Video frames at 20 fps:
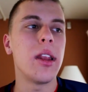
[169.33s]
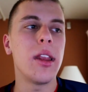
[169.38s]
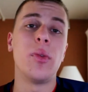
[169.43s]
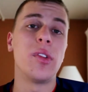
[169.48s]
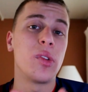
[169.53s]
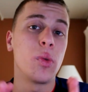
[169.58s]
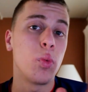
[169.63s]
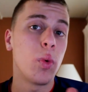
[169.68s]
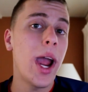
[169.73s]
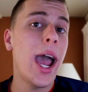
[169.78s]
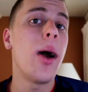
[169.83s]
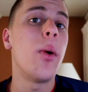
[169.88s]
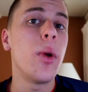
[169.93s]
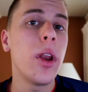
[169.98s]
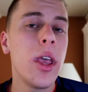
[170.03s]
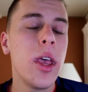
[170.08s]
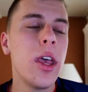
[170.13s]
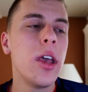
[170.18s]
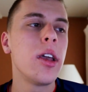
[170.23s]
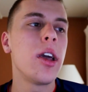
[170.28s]
It was a
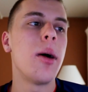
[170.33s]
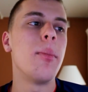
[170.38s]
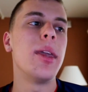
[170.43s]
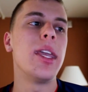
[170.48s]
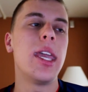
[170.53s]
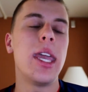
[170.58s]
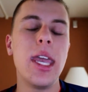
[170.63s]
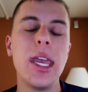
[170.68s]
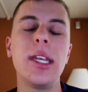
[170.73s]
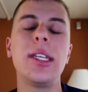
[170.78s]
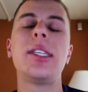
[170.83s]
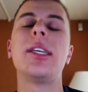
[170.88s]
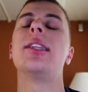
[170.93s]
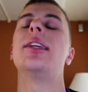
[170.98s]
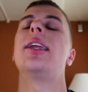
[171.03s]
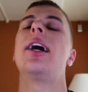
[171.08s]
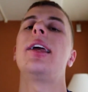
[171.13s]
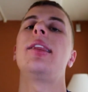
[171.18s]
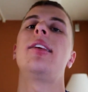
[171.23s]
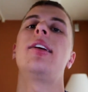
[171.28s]
rout coming into
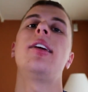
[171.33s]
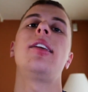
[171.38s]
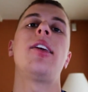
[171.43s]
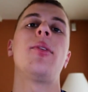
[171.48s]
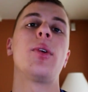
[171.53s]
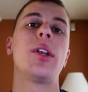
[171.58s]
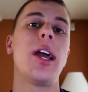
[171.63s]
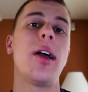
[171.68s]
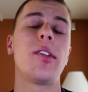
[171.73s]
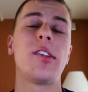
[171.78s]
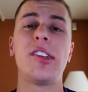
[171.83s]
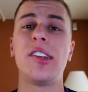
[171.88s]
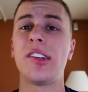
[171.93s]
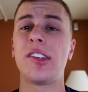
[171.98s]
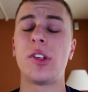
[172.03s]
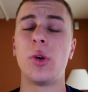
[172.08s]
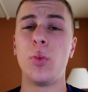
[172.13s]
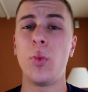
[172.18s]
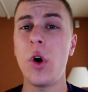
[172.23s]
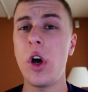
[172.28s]
the ninth inning. They were down
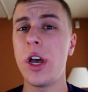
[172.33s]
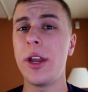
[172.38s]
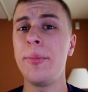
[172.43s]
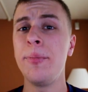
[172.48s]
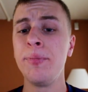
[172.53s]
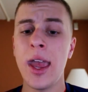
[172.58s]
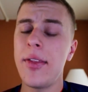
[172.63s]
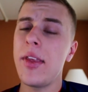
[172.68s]
six to one.